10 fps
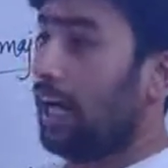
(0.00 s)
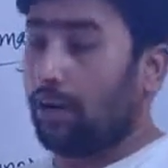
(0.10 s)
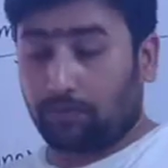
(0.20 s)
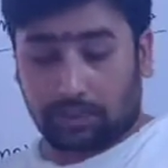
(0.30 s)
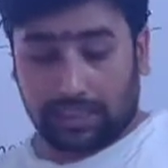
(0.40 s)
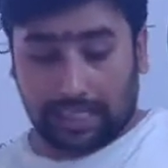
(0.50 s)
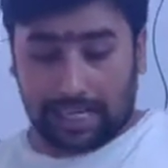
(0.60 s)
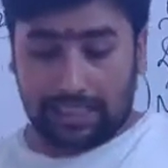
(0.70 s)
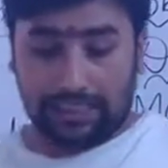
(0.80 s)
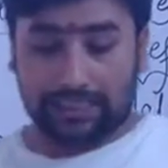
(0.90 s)
After then I
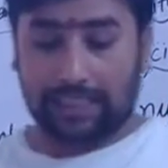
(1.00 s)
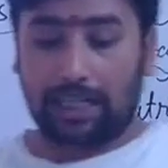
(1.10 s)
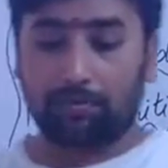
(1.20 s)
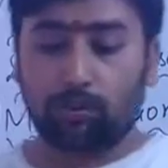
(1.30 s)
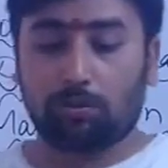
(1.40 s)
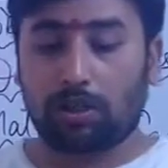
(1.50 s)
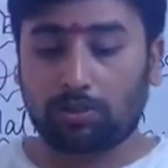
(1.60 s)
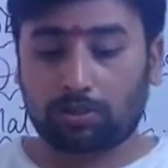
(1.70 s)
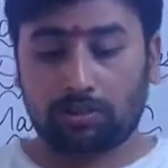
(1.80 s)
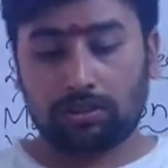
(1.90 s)
had described you
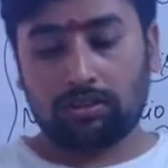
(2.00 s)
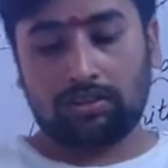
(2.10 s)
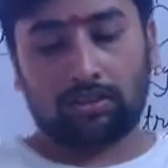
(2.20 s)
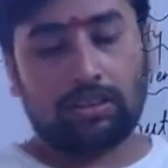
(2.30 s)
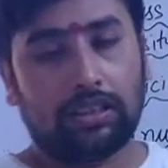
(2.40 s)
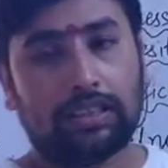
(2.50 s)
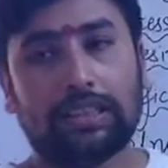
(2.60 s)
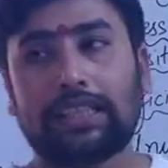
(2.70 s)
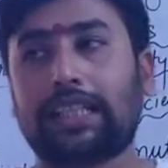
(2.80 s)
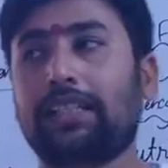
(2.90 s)
about in the
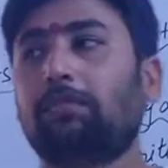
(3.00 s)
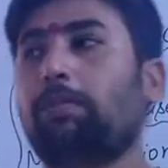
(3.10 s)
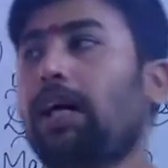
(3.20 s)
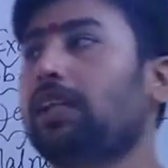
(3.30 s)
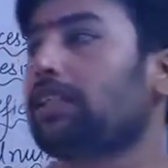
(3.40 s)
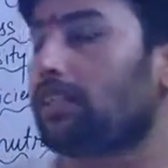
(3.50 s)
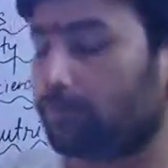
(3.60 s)
second part